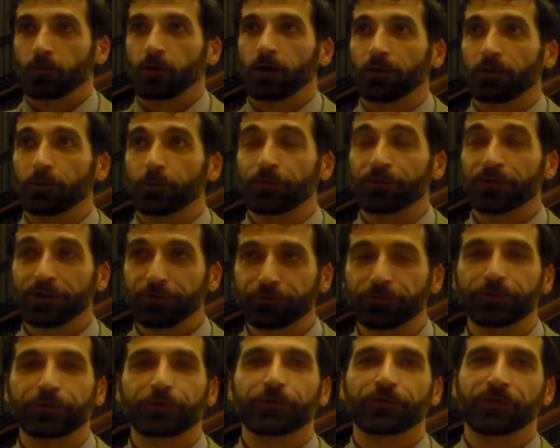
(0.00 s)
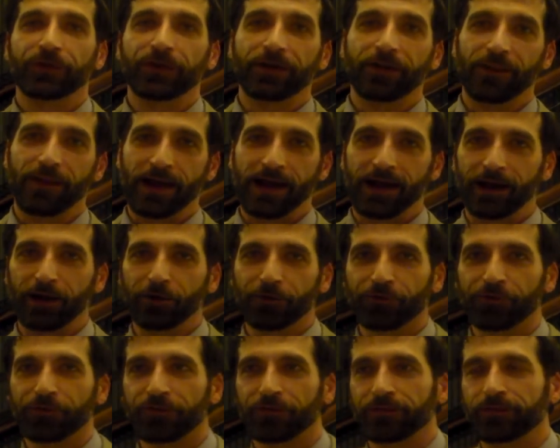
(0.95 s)
Well, that was introduced into the
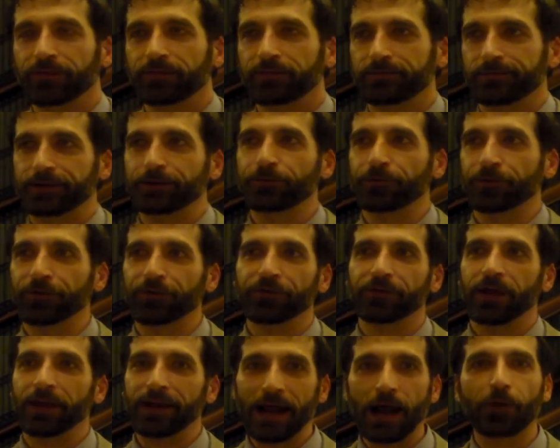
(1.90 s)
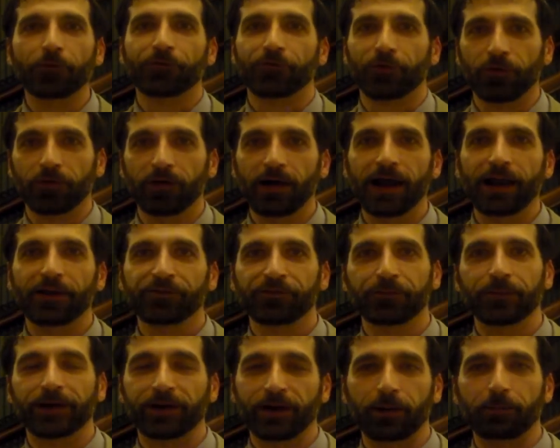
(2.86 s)
House, it was an ounce or
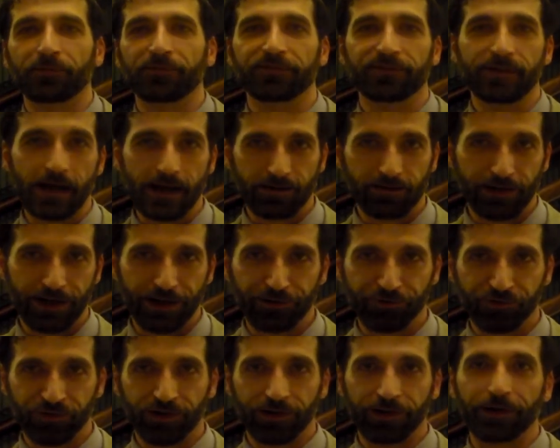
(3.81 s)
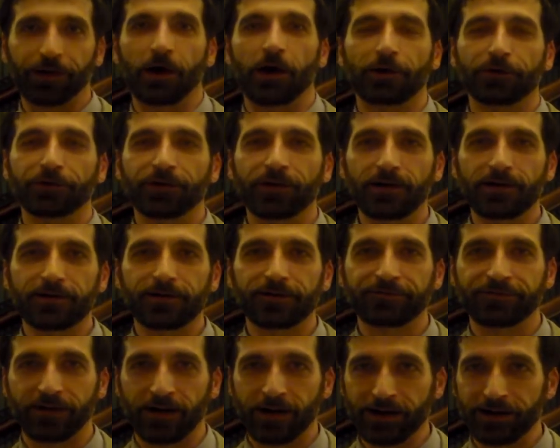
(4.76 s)
less becomes a violation and
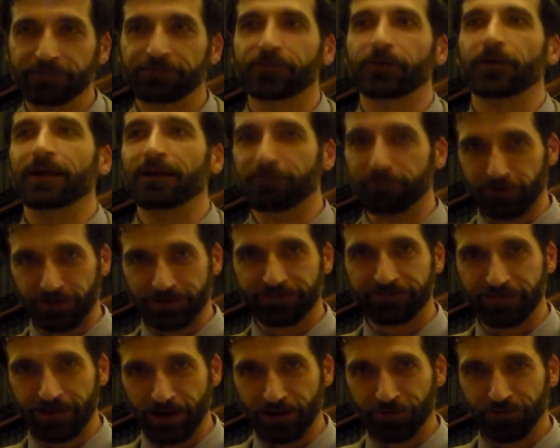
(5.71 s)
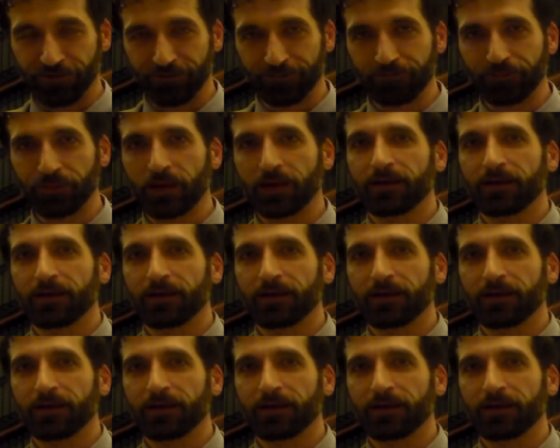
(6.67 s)
$100 fine for every offense,